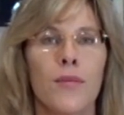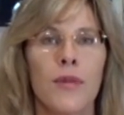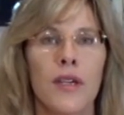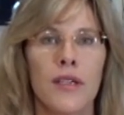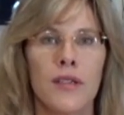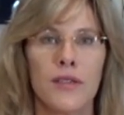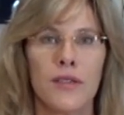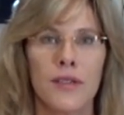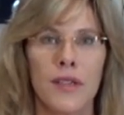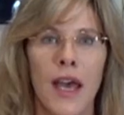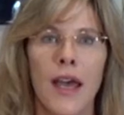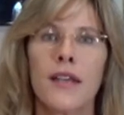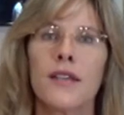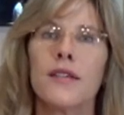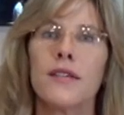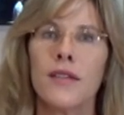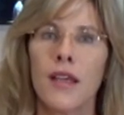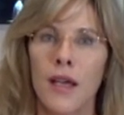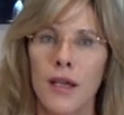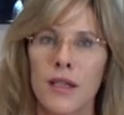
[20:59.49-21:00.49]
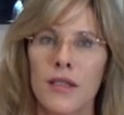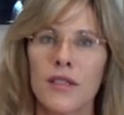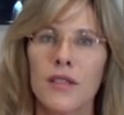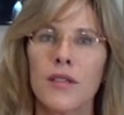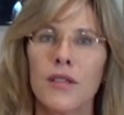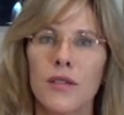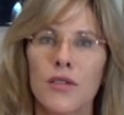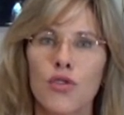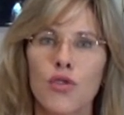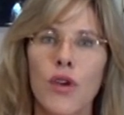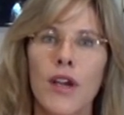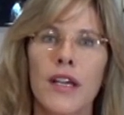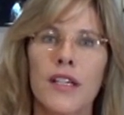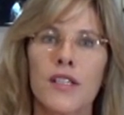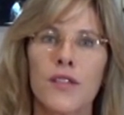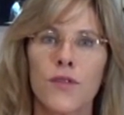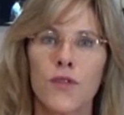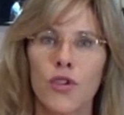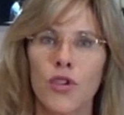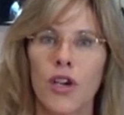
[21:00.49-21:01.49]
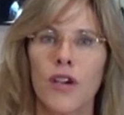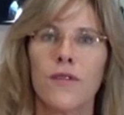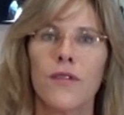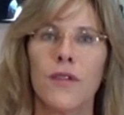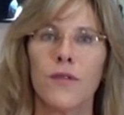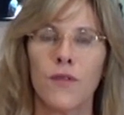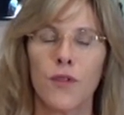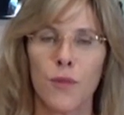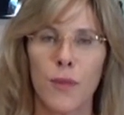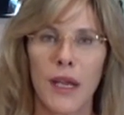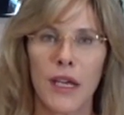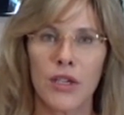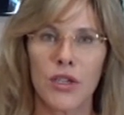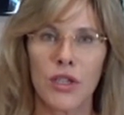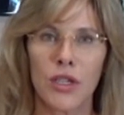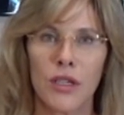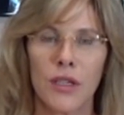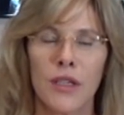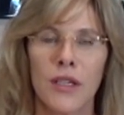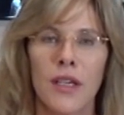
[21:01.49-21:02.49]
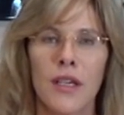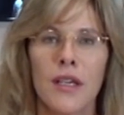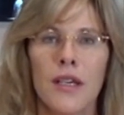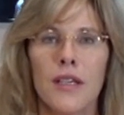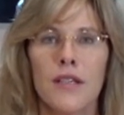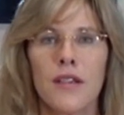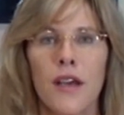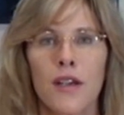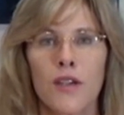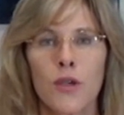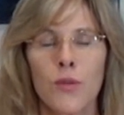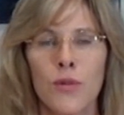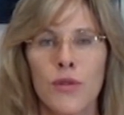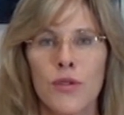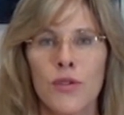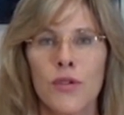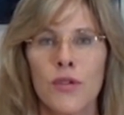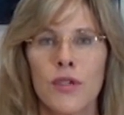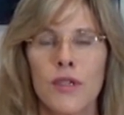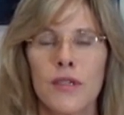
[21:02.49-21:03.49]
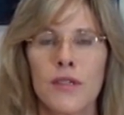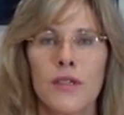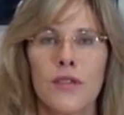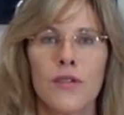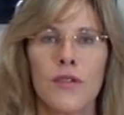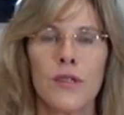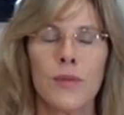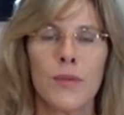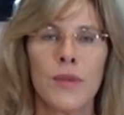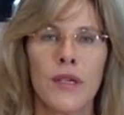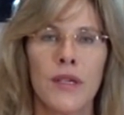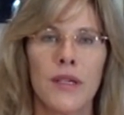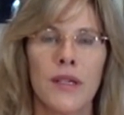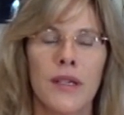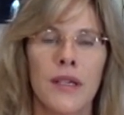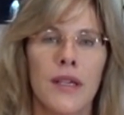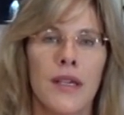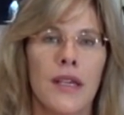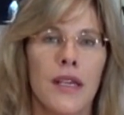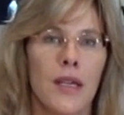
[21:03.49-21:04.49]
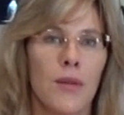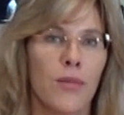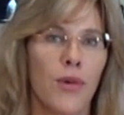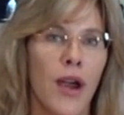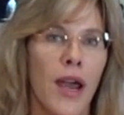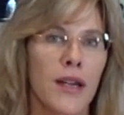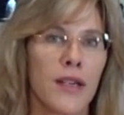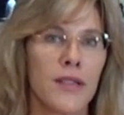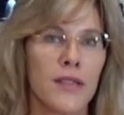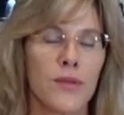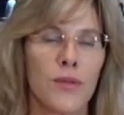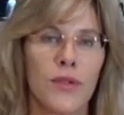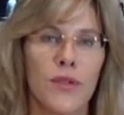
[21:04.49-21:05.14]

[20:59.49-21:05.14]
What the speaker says: is that transfer of information. Dr. Bazookas, who has been in practice